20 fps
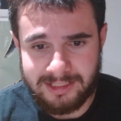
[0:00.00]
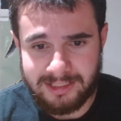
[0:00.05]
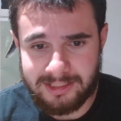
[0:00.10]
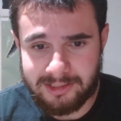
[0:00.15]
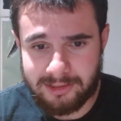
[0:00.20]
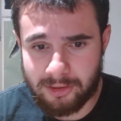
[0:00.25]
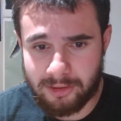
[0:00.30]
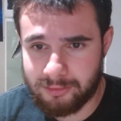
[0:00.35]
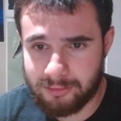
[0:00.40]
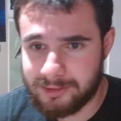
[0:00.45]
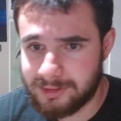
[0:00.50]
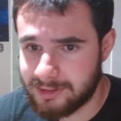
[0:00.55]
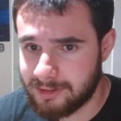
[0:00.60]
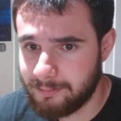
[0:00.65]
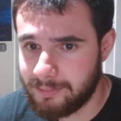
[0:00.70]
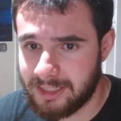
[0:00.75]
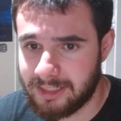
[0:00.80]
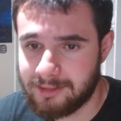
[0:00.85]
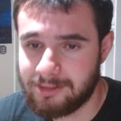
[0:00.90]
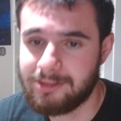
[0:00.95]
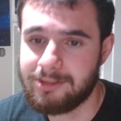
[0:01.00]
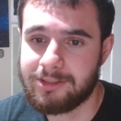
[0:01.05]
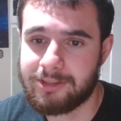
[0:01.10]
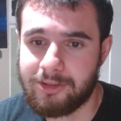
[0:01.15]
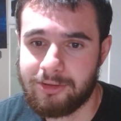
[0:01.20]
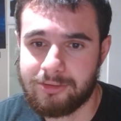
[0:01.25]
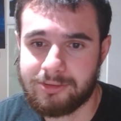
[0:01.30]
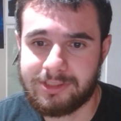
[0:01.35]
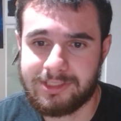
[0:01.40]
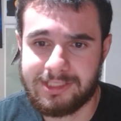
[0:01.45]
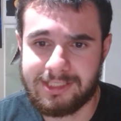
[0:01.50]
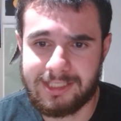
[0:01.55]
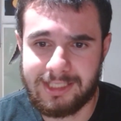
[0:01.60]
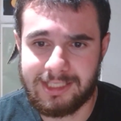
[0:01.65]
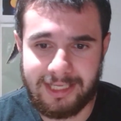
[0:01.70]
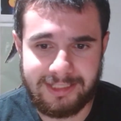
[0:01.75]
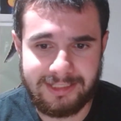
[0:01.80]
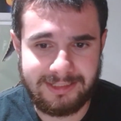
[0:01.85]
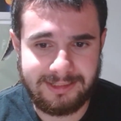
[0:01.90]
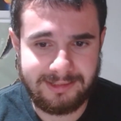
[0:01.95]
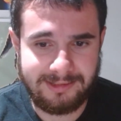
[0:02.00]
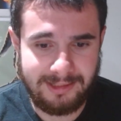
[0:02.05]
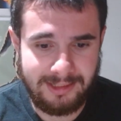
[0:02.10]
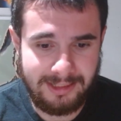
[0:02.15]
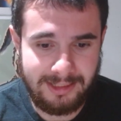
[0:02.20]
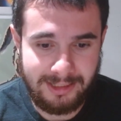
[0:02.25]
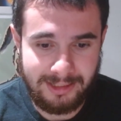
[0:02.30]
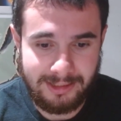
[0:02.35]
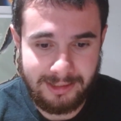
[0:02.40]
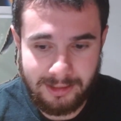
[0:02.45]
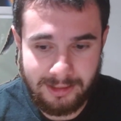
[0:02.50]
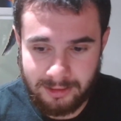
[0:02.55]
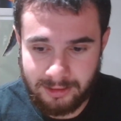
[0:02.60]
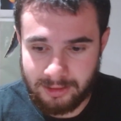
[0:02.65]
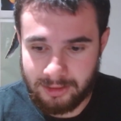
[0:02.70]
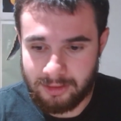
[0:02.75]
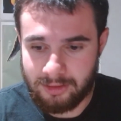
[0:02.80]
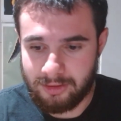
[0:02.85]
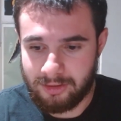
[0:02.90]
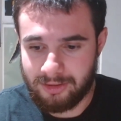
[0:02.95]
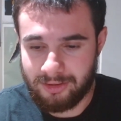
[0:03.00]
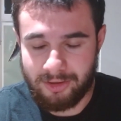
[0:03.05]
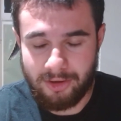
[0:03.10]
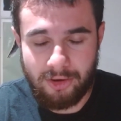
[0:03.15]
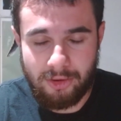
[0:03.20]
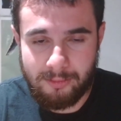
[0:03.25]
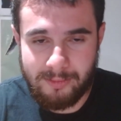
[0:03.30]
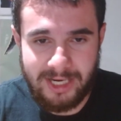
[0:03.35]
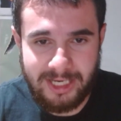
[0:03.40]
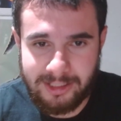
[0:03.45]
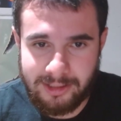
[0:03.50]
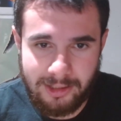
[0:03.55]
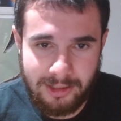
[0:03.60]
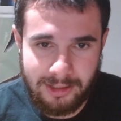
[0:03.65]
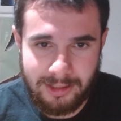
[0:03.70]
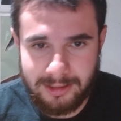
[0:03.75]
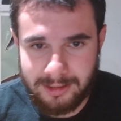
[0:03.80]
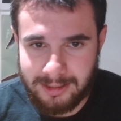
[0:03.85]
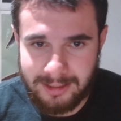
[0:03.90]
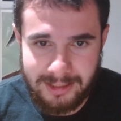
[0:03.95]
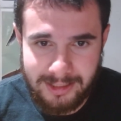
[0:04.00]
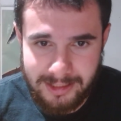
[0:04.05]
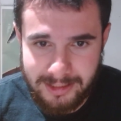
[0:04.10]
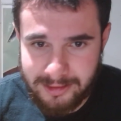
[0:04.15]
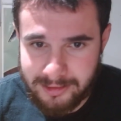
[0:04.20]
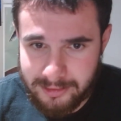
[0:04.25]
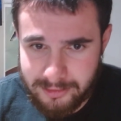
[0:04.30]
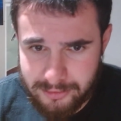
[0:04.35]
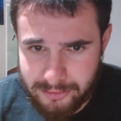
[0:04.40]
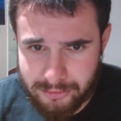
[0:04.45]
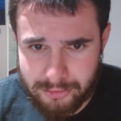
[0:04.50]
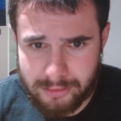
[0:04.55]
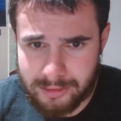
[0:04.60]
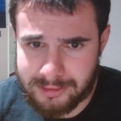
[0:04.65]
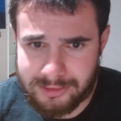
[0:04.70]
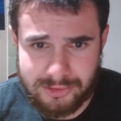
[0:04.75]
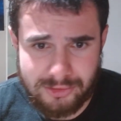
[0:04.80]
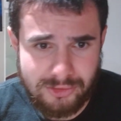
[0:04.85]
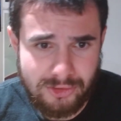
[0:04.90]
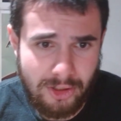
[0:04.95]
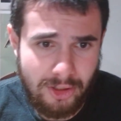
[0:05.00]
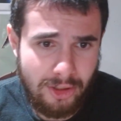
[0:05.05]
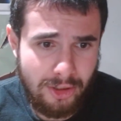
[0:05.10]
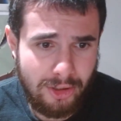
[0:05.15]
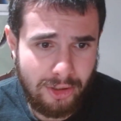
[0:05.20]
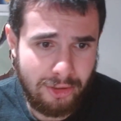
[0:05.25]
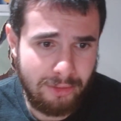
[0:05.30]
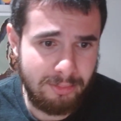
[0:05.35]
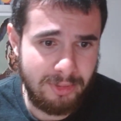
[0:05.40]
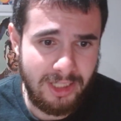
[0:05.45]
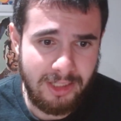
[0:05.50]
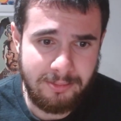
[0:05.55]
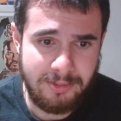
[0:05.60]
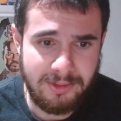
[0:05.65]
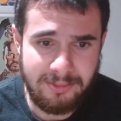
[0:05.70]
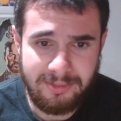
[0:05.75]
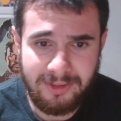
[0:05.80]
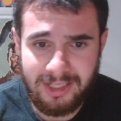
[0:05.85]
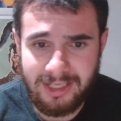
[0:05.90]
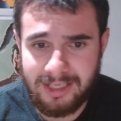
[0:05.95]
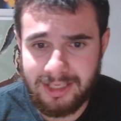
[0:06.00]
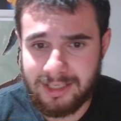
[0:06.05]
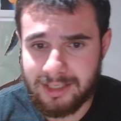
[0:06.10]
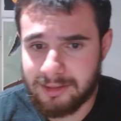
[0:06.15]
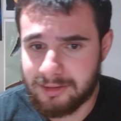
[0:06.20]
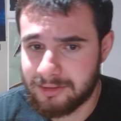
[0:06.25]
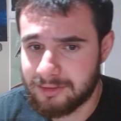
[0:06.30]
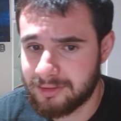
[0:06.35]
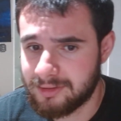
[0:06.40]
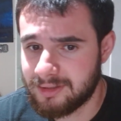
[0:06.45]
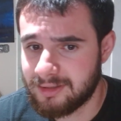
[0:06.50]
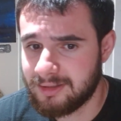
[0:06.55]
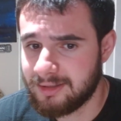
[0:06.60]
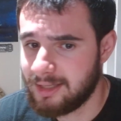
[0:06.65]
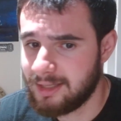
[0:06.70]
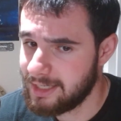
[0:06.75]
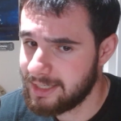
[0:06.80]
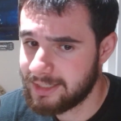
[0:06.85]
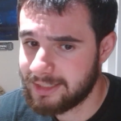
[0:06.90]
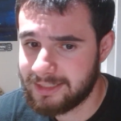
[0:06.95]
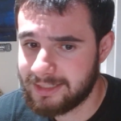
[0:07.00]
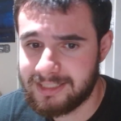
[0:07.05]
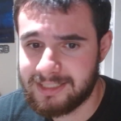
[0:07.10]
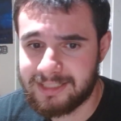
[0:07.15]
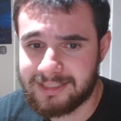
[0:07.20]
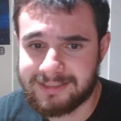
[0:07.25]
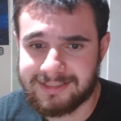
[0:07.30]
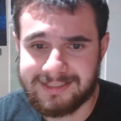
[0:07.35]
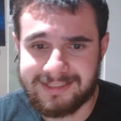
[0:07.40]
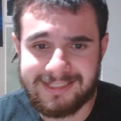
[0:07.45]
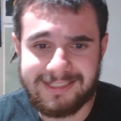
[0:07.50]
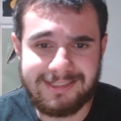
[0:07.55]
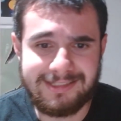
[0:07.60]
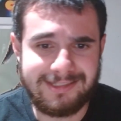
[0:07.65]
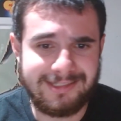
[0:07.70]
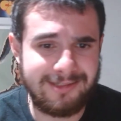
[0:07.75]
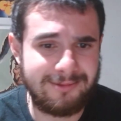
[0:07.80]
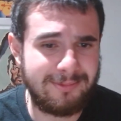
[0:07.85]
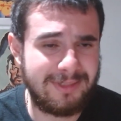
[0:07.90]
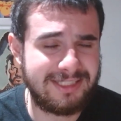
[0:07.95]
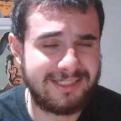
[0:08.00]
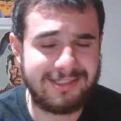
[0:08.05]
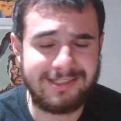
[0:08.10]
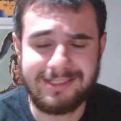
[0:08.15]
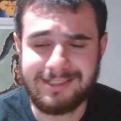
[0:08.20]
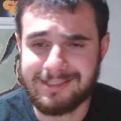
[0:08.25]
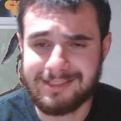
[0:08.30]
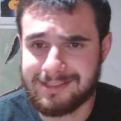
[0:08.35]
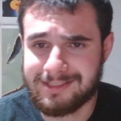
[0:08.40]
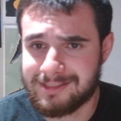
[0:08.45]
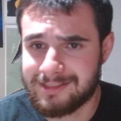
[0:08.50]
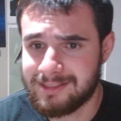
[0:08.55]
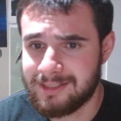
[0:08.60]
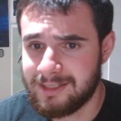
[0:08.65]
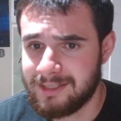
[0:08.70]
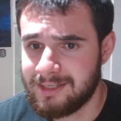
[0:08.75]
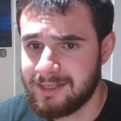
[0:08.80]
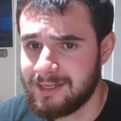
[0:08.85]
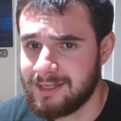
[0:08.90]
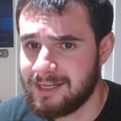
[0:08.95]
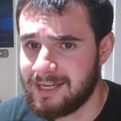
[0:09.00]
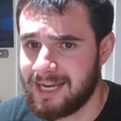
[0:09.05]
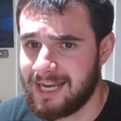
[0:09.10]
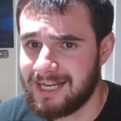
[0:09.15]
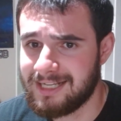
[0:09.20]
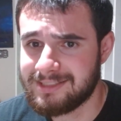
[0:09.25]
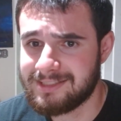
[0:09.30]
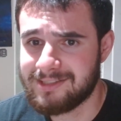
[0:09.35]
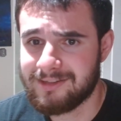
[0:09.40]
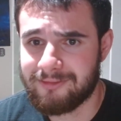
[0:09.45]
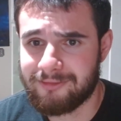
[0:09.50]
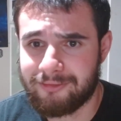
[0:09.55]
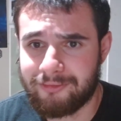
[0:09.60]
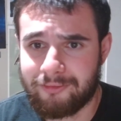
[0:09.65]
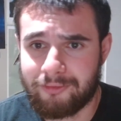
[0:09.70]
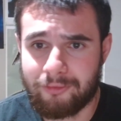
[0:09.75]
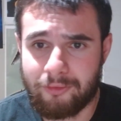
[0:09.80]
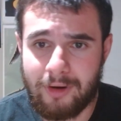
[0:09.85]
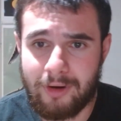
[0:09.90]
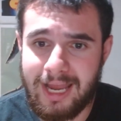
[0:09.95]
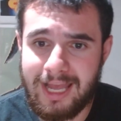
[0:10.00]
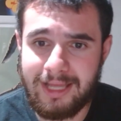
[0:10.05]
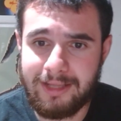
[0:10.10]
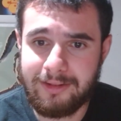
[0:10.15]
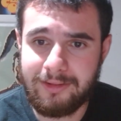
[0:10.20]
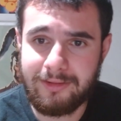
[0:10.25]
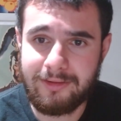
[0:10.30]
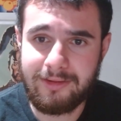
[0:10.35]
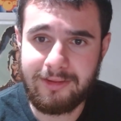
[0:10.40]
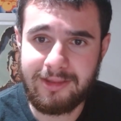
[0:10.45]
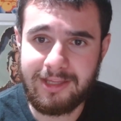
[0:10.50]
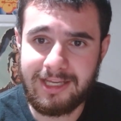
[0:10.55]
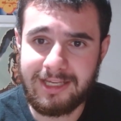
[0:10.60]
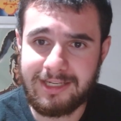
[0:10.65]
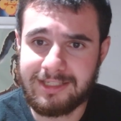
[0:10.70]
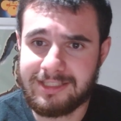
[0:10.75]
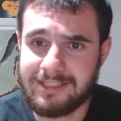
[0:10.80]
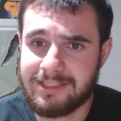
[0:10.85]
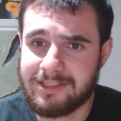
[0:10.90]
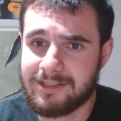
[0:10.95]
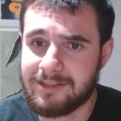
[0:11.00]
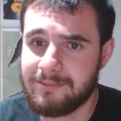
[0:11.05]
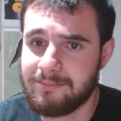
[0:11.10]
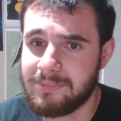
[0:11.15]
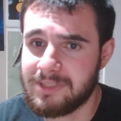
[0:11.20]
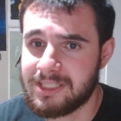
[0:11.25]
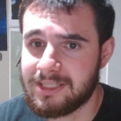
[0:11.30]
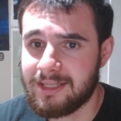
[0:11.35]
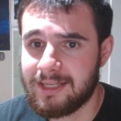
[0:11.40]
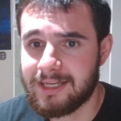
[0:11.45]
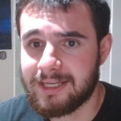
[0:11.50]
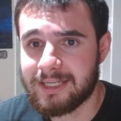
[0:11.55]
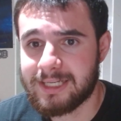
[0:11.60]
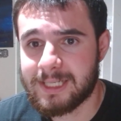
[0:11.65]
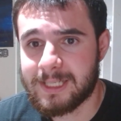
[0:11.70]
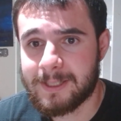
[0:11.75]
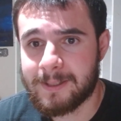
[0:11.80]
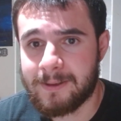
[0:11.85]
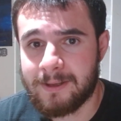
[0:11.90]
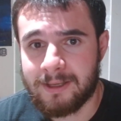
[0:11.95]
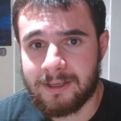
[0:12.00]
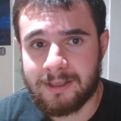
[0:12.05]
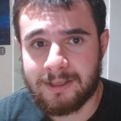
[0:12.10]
goes to Bela Lugosi and he's like, "Oh my God, like you're a star, blah blah blah." Like he sees him as this as a friend that he can be like,